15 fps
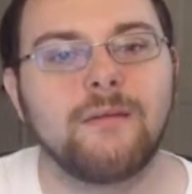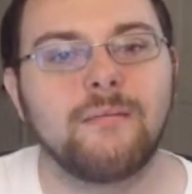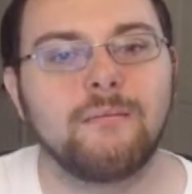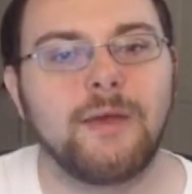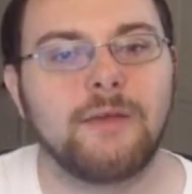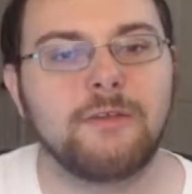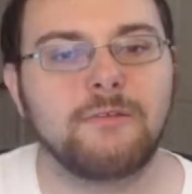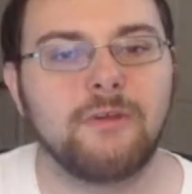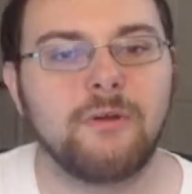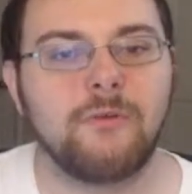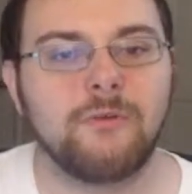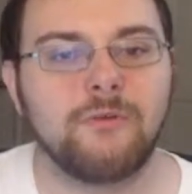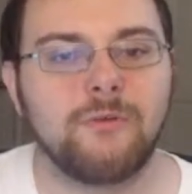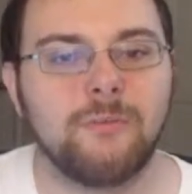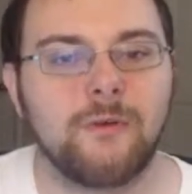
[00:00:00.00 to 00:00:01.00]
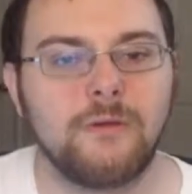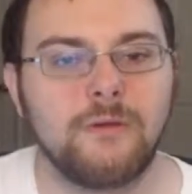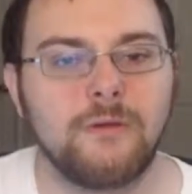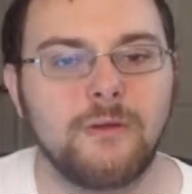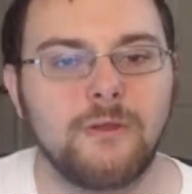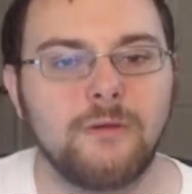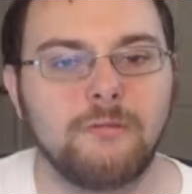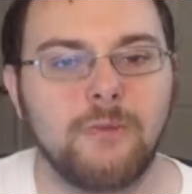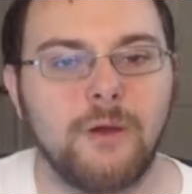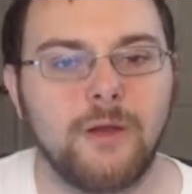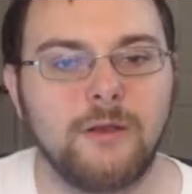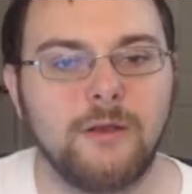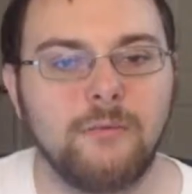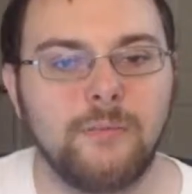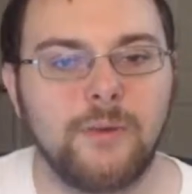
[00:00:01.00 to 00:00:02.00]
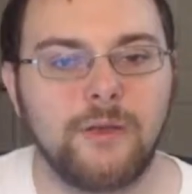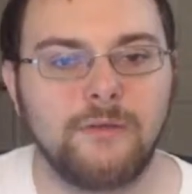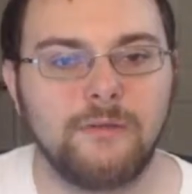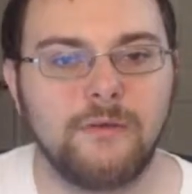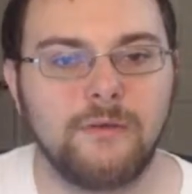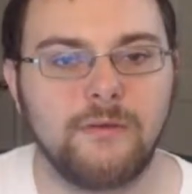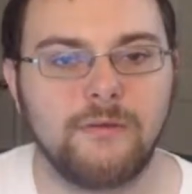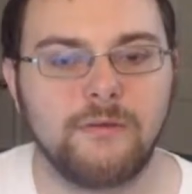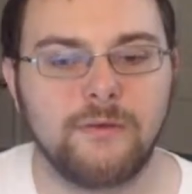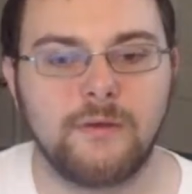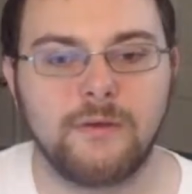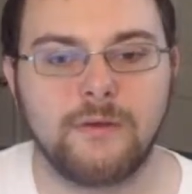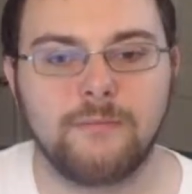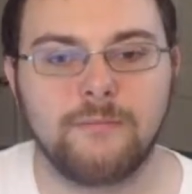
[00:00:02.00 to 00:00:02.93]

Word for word: Mastering one's ability is by no means easy.